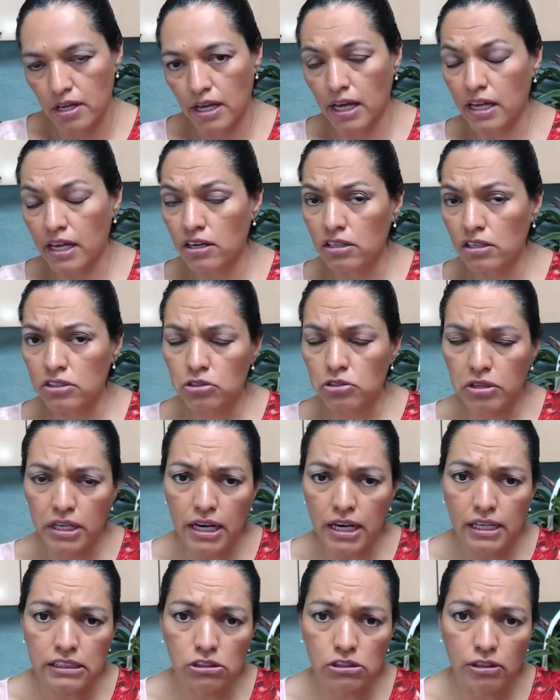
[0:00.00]
And you can
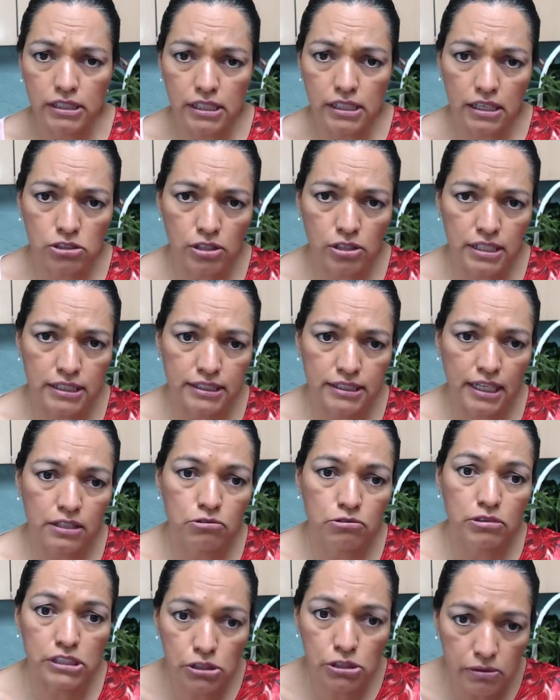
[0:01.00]
also actually decide
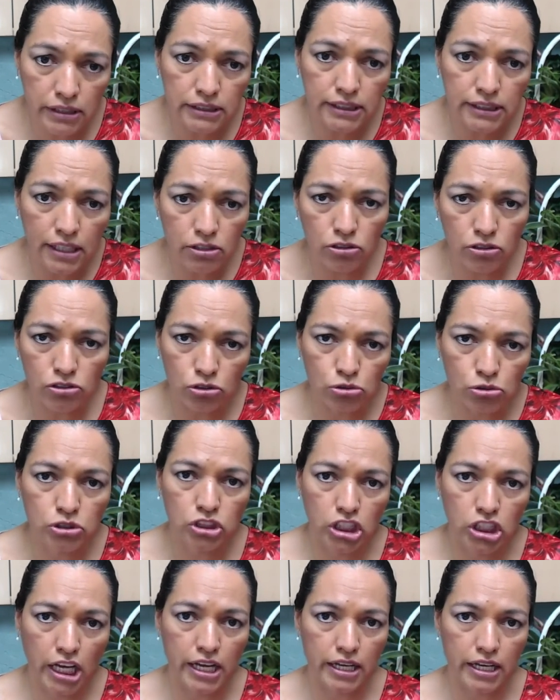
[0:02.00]
which ones are going to
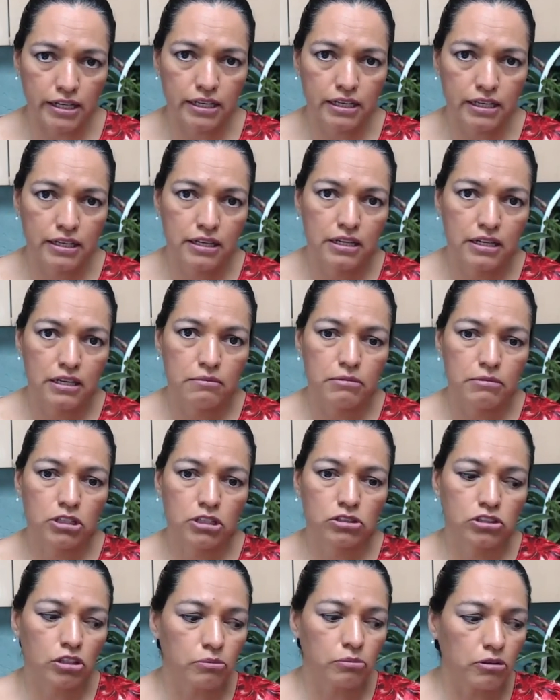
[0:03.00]
stay.
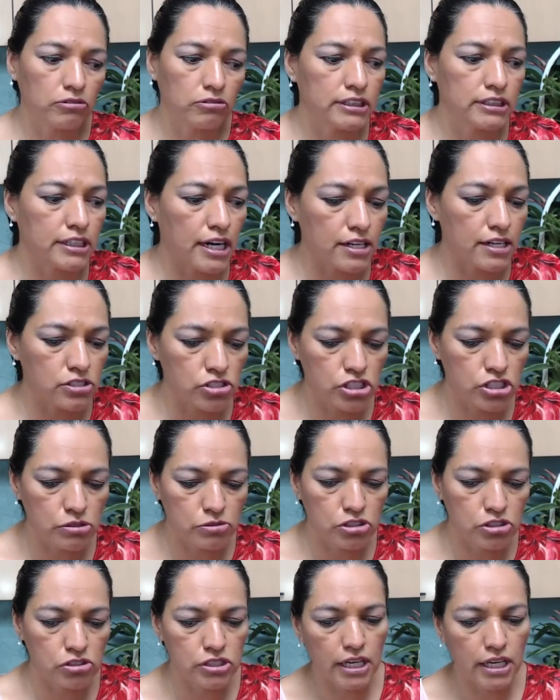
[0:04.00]
Because some of these
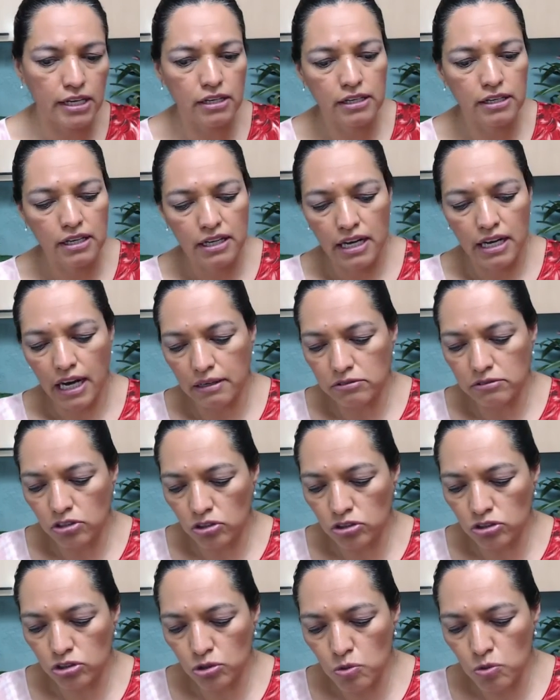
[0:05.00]
relationships you say, I'm
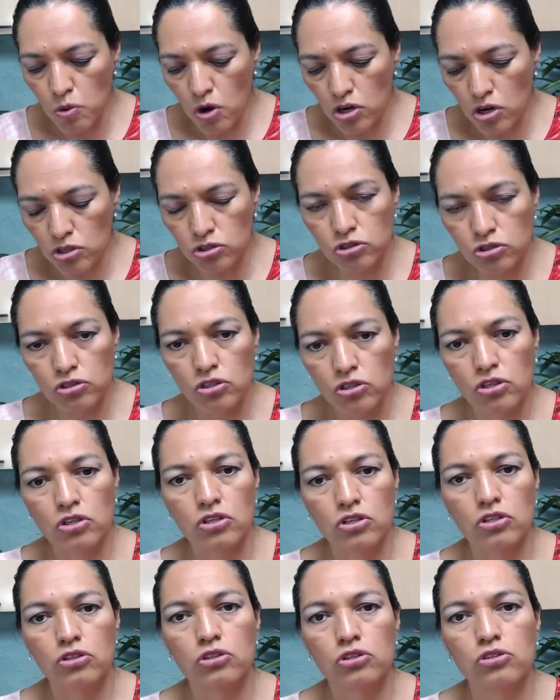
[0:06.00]
going to work
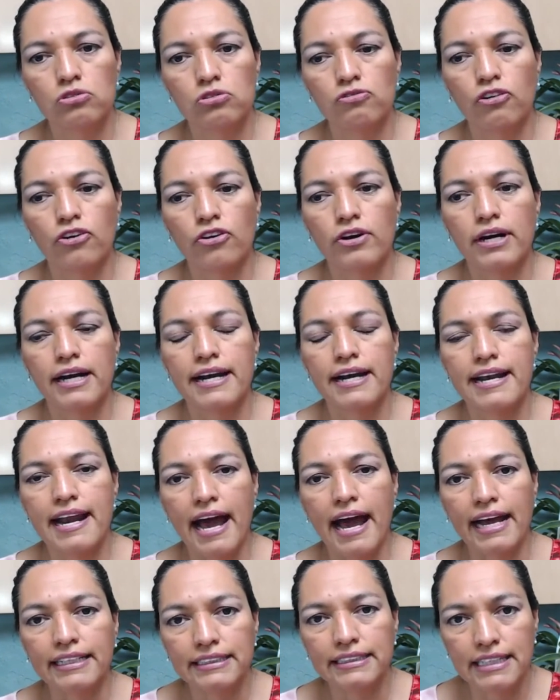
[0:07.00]
for
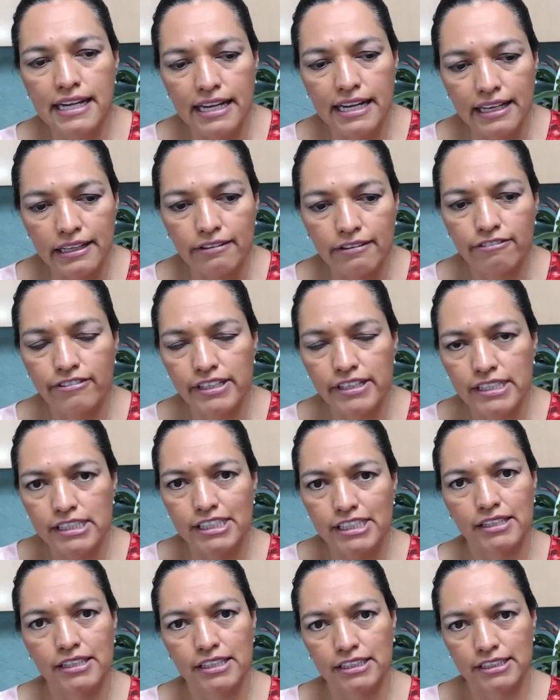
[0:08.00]
nicely
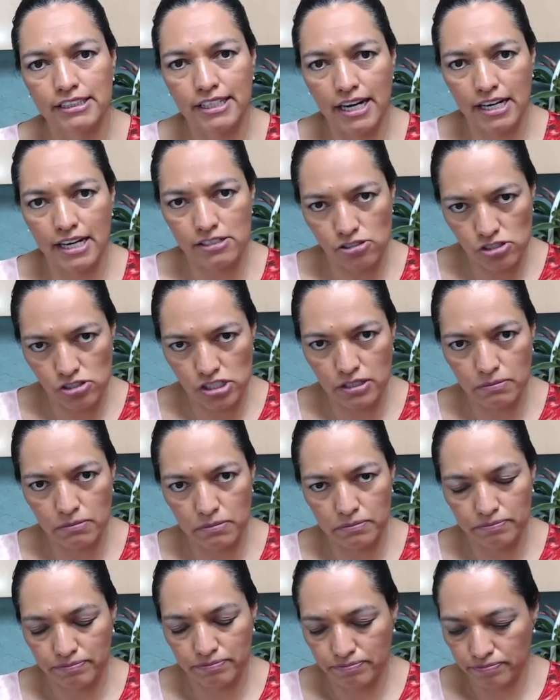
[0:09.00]
finishing this relationship.
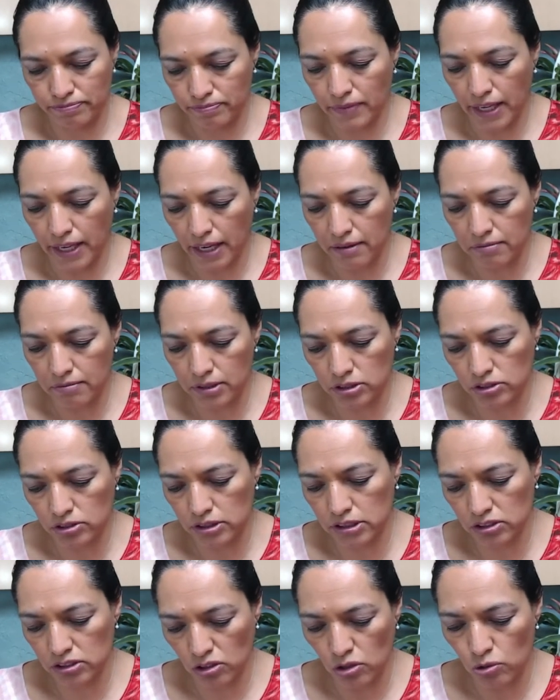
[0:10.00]
Yeah, because
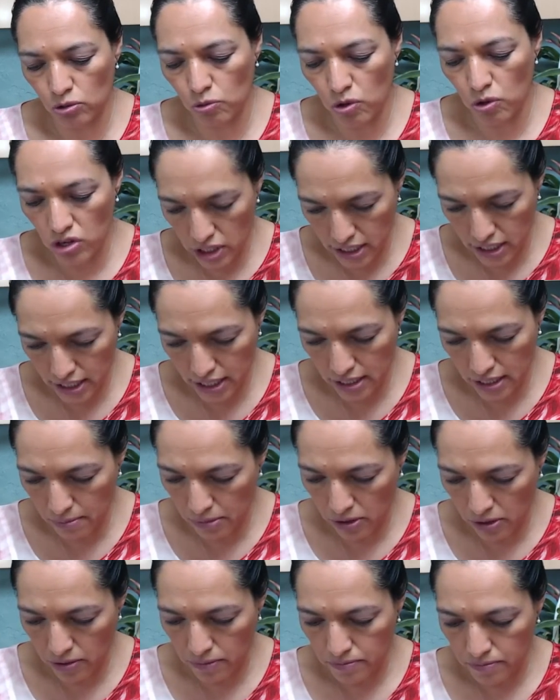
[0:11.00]
it's not working
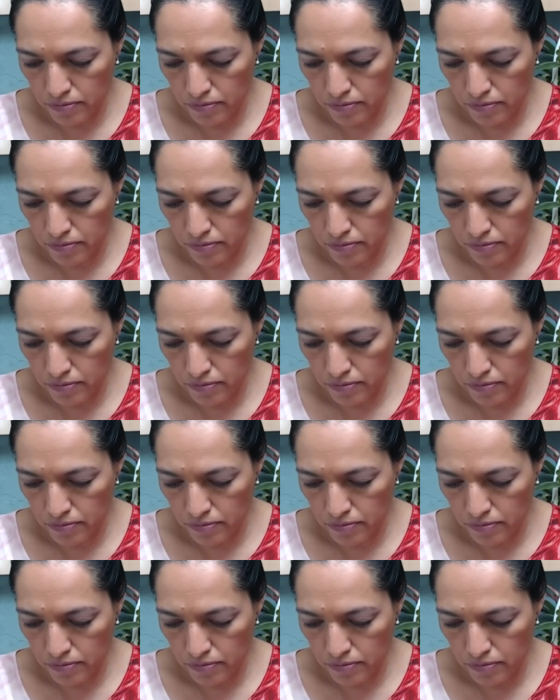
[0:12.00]
anymore.